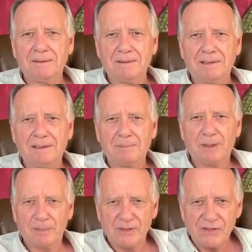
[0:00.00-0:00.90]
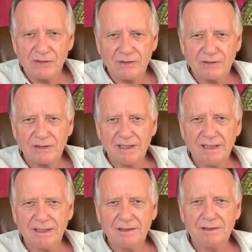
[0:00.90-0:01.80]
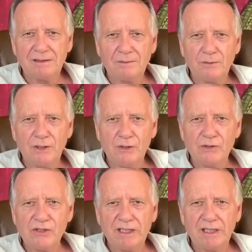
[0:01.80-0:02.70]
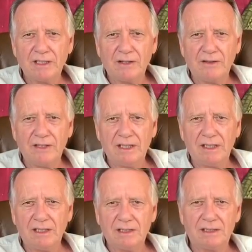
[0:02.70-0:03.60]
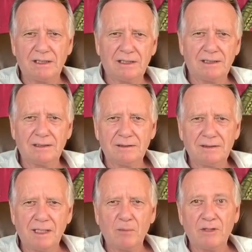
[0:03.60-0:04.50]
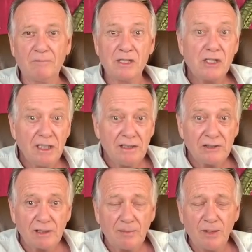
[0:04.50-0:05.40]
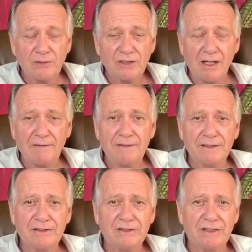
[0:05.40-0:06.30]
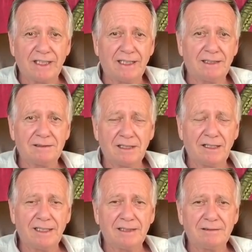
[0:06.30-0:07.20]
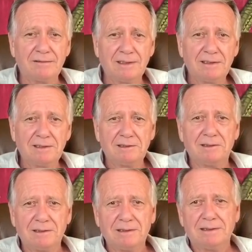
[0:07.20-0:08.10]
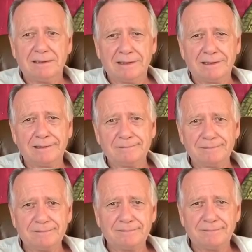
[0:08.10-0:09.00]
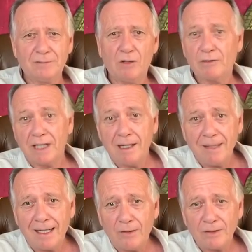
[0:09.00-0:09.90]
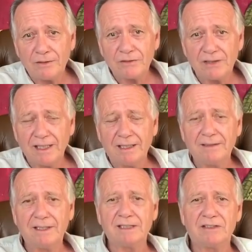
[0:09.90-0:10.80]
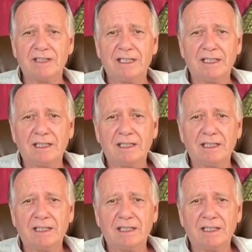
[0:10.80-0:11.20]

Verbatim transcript: uh, purposes in reducing the uh, number of machines at post office and cutting um, overtime hours, and that it's a